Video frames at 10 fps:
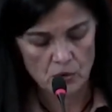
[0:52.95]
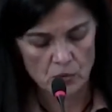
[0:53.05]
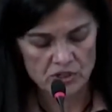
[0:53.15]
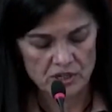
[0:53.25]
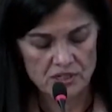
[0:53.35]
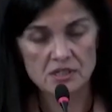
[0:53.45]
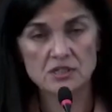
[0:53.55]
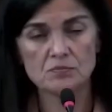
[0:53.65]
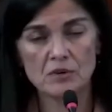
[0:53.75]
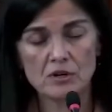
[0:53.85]
which has
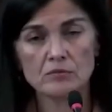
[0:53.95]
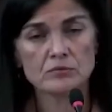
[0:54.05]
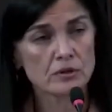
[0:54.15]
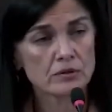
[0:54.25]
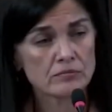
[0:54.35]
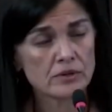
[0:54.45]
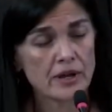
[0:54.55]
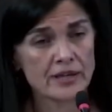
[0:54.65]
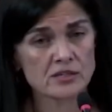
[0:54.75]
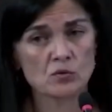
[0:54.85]
since become known
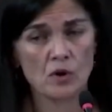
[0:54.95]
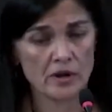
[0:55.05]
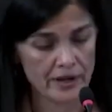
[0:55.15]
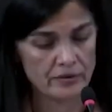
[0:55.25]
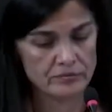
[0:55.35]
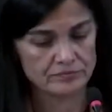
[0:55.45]
as the walkout.